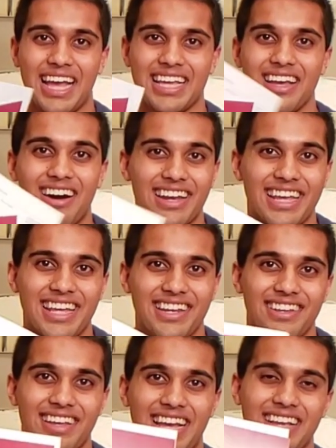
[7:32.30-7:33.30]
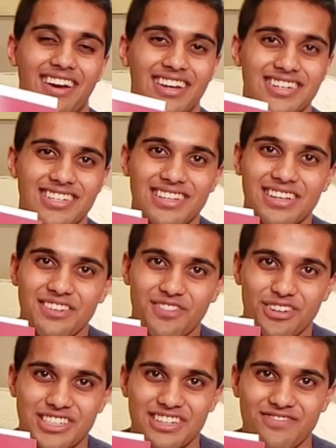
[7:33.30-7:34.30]
I got in. I got into the
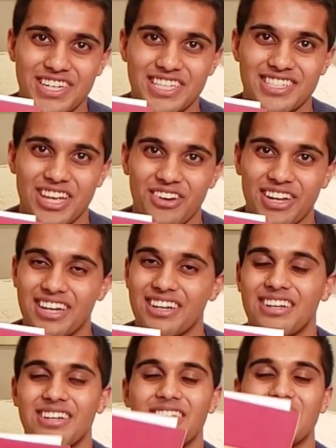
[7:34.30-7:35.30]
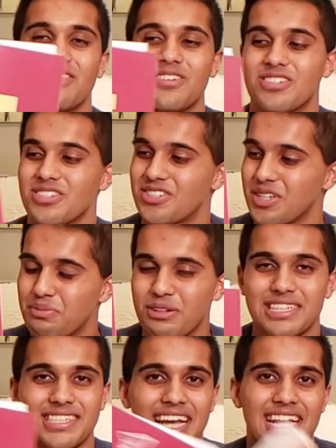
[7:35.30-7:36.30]
University of Minnesota, which is super
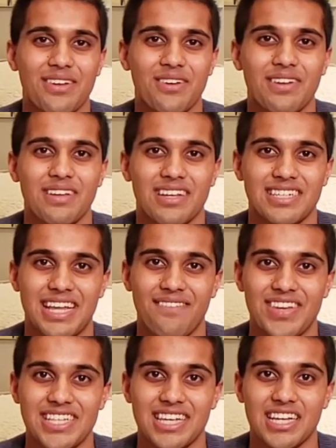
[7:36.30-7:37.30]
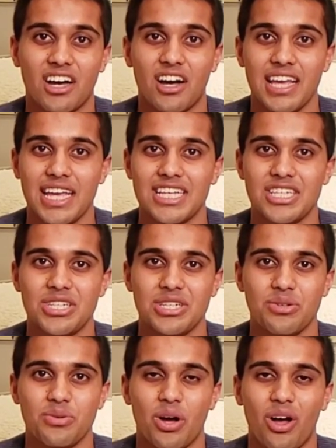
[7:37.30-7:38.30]
exciting because that means I got
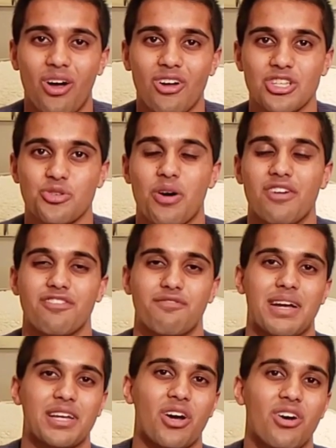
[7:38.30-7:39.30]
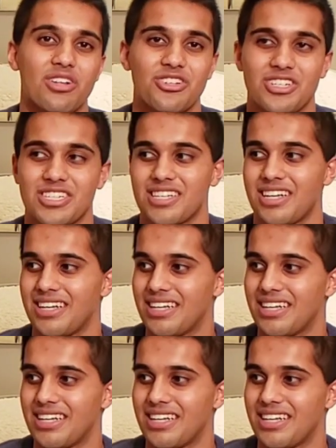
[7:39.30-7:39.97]
into all 12 of my colleges.